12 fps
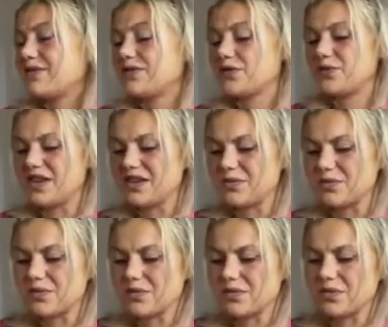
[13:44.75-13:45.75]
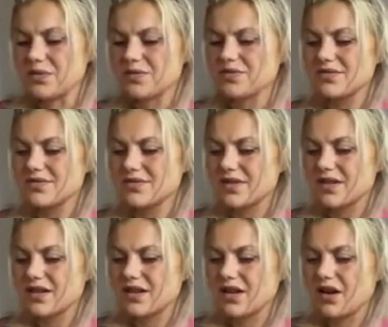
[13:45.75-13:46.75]
for me,
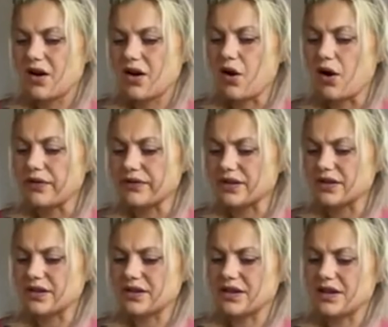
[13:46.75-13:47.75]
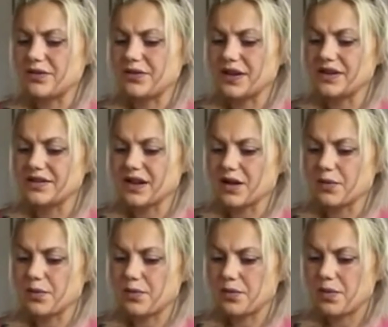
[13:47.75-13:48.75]
often it feels like
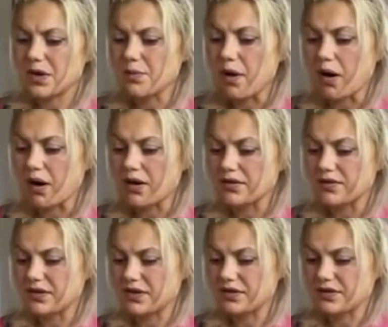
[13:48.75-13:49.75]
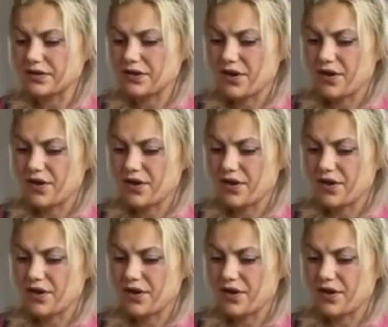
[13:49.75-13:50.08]
big part of this